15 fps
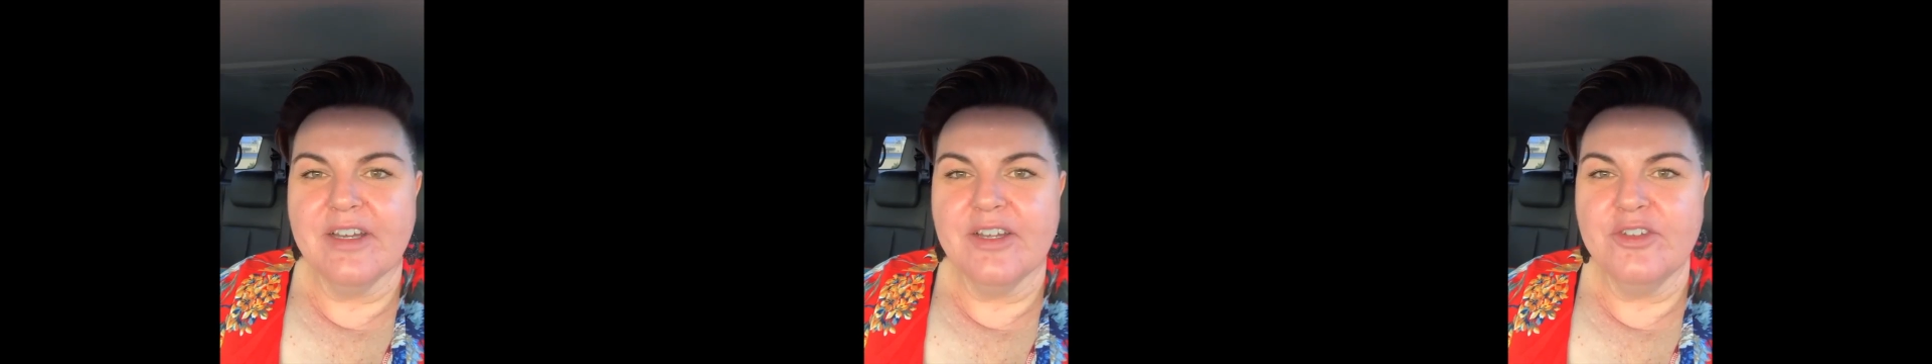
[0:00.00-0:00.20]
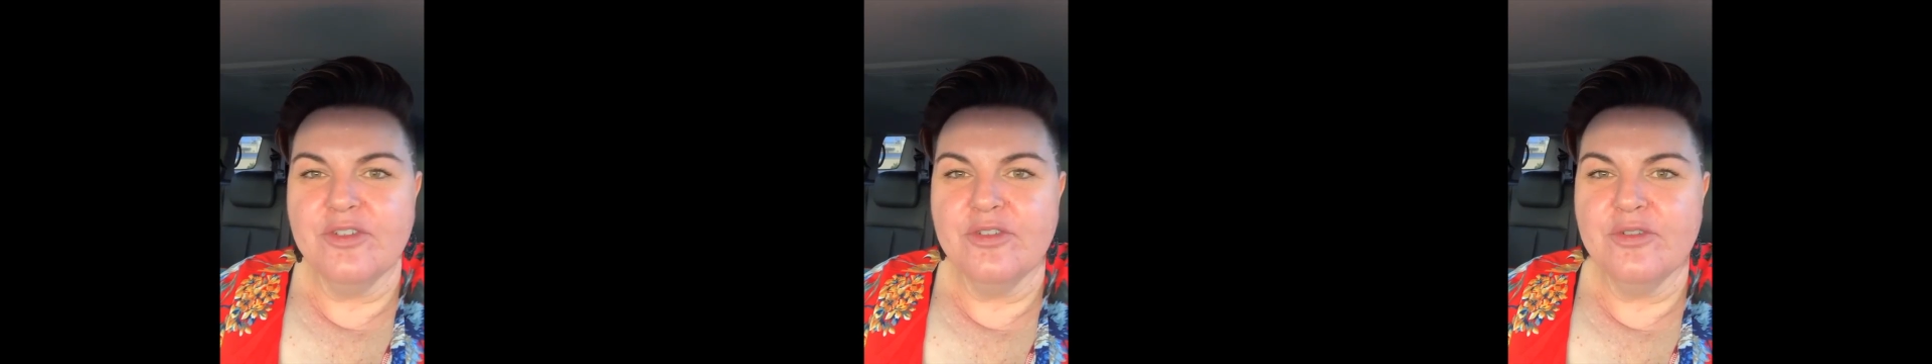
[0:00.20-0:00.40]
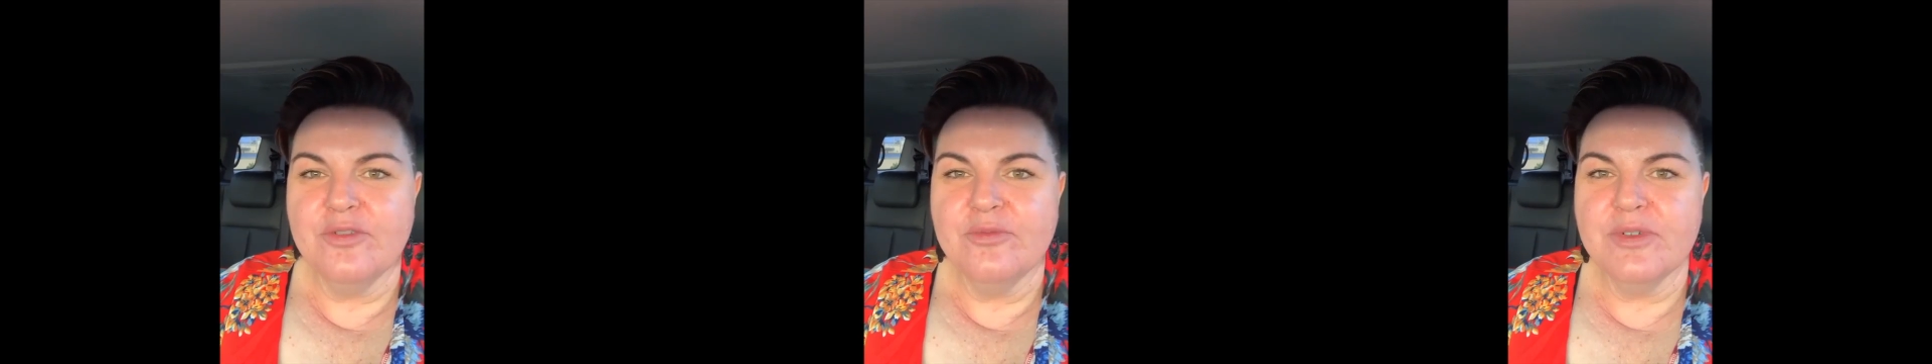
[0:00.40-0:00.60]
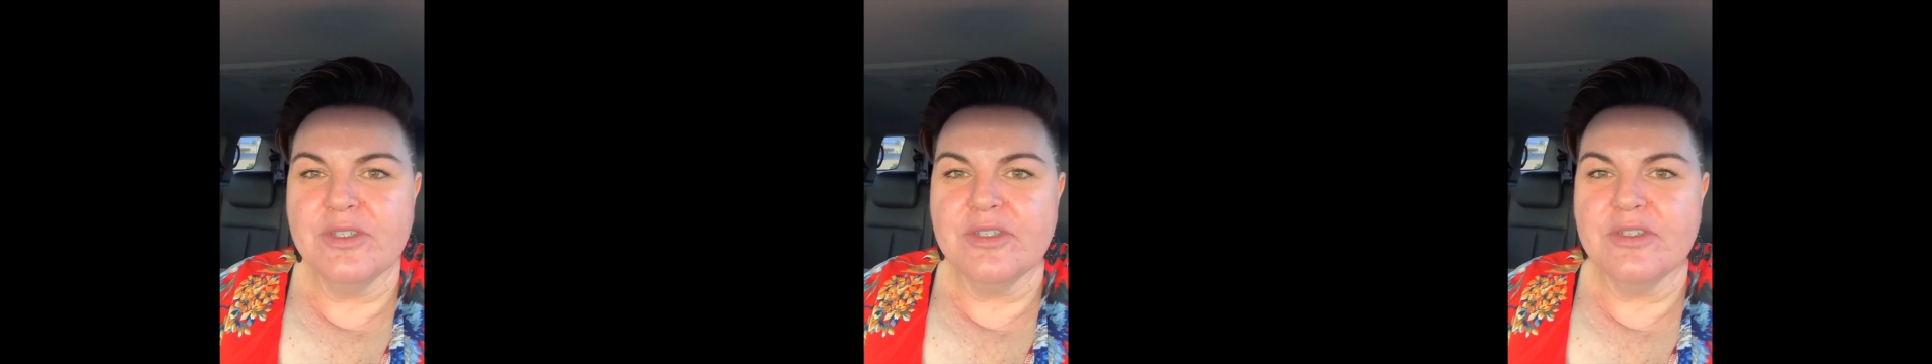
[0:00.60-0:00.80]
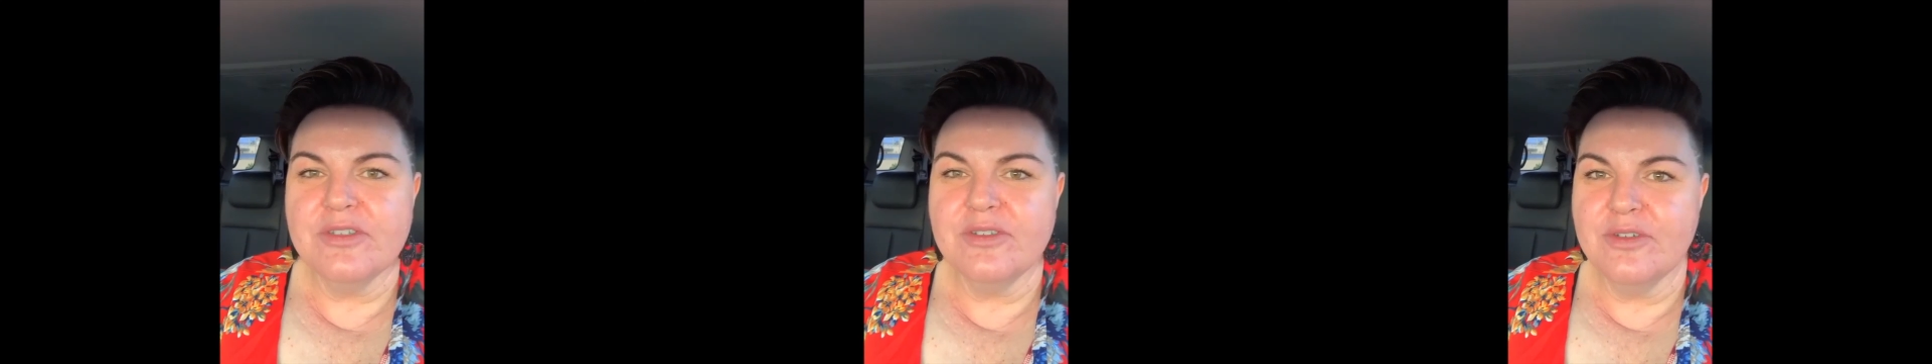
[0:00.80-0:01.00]
knew was
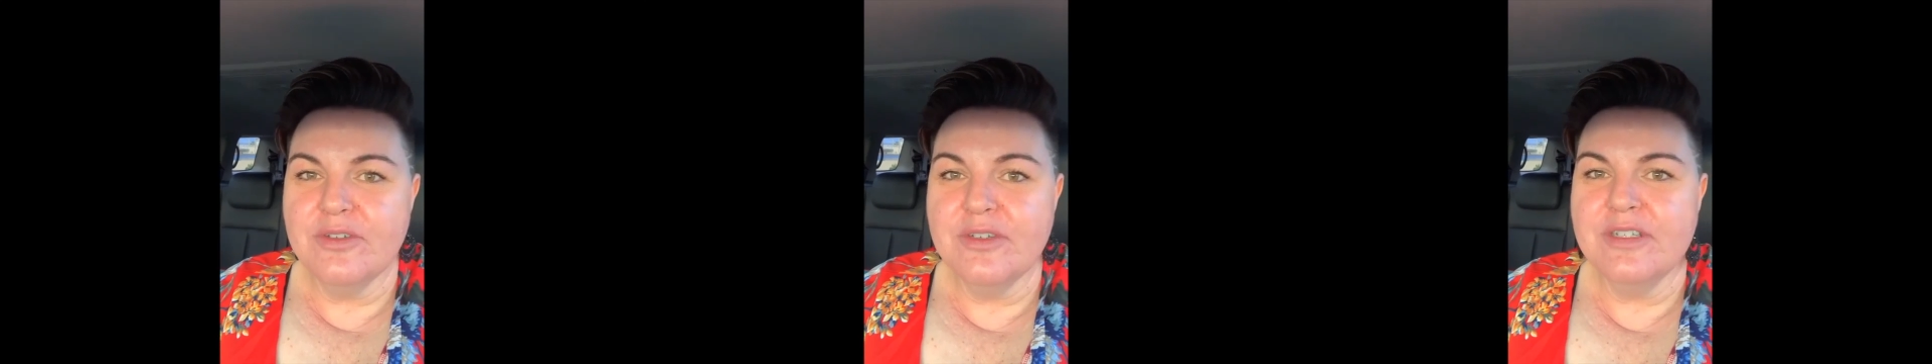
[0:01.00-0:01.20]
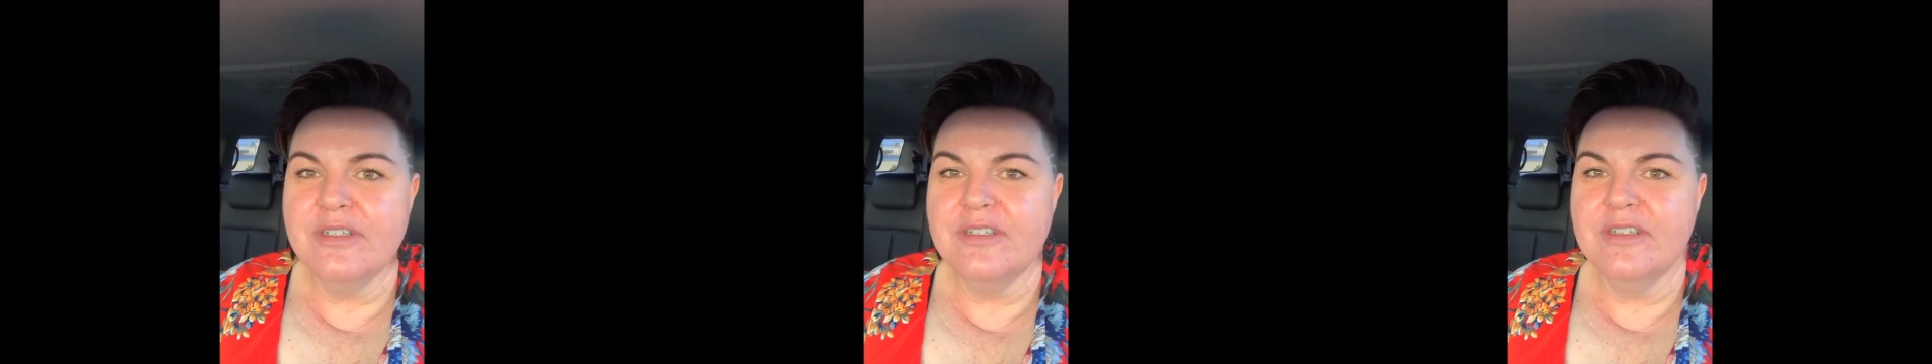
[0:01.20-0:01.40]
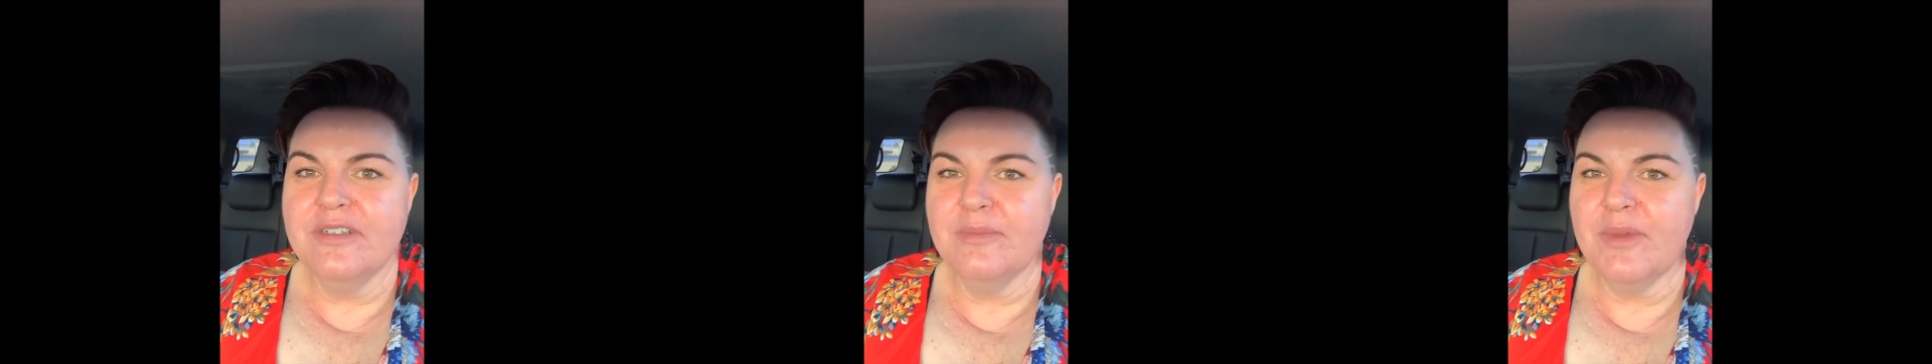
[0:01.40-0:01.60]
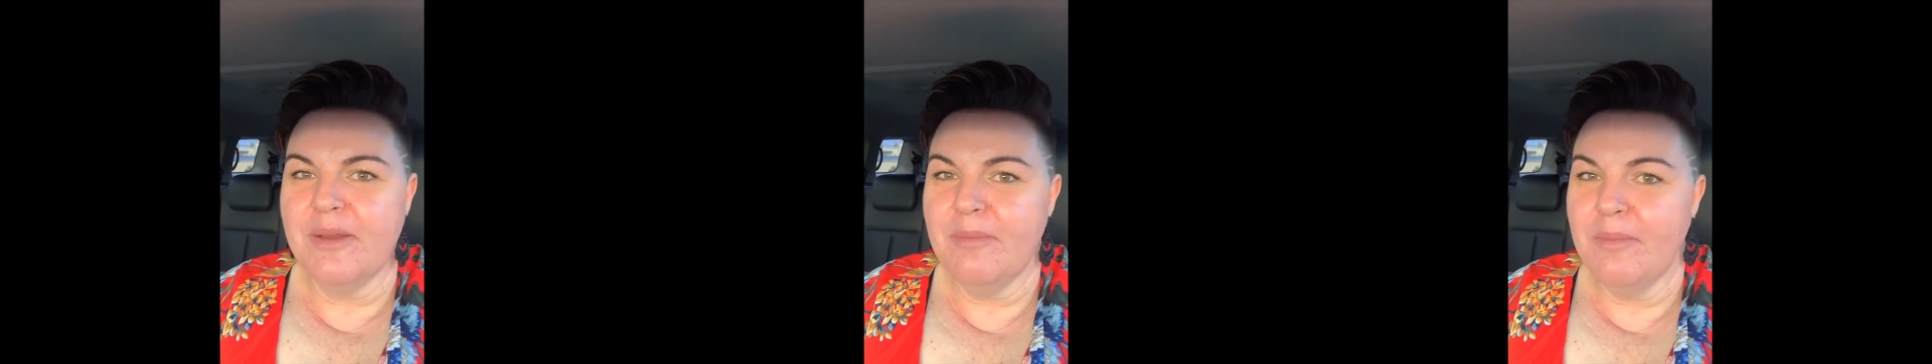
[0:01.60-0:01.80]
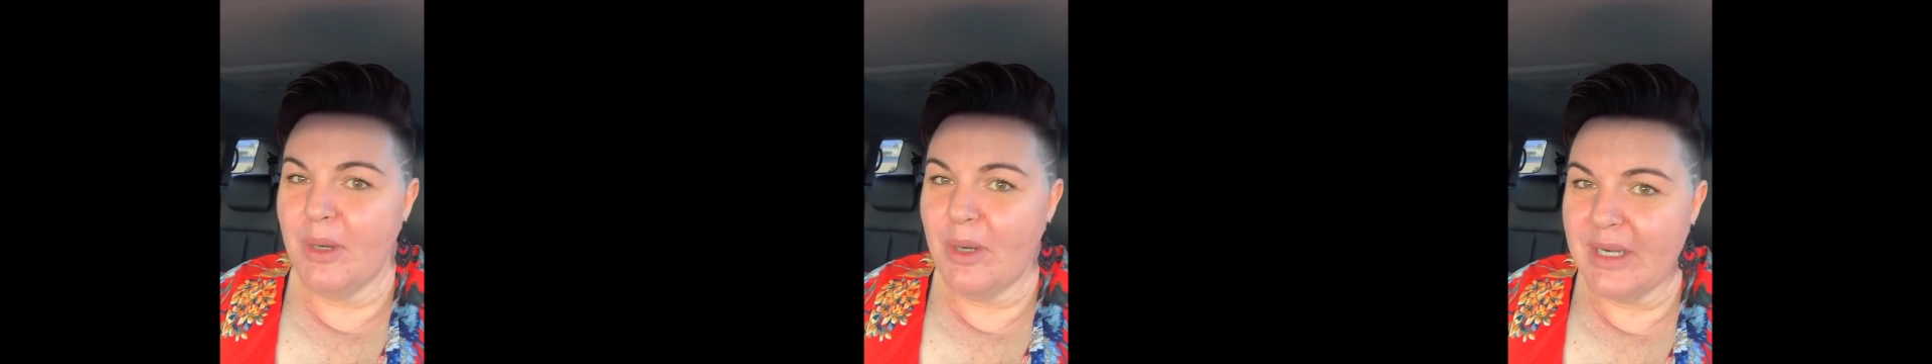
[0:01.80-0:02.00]
suited to my
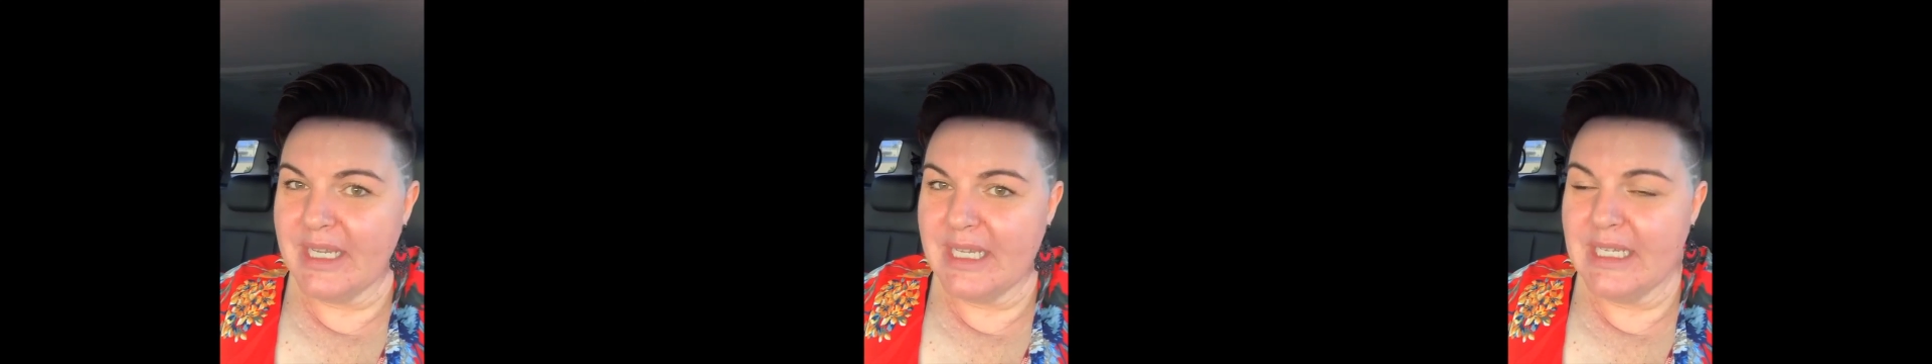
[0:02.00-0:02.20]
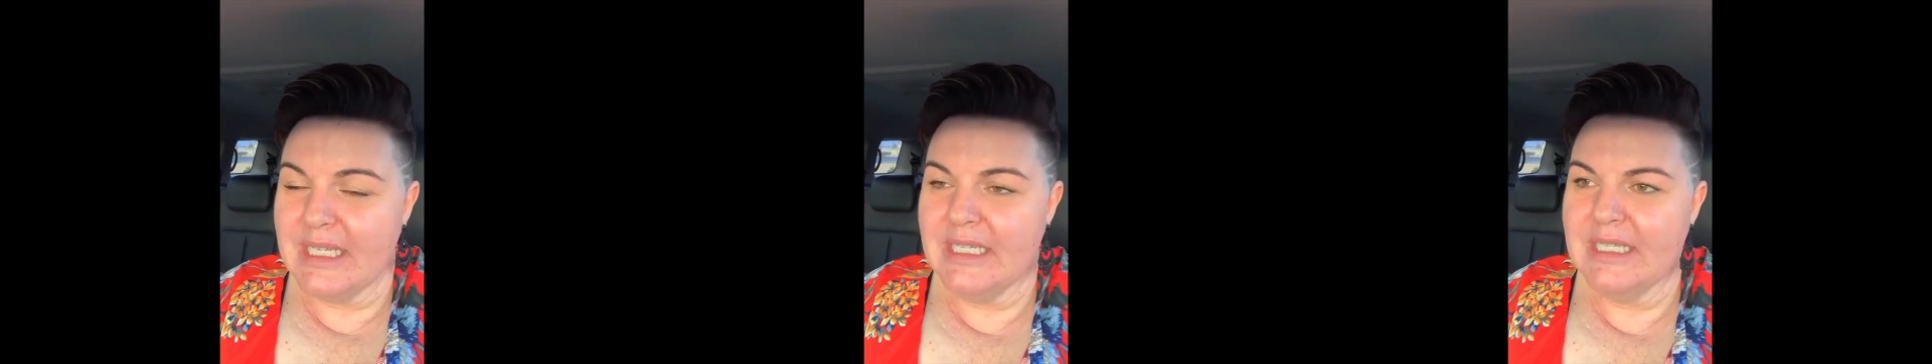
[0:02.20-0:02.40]
body.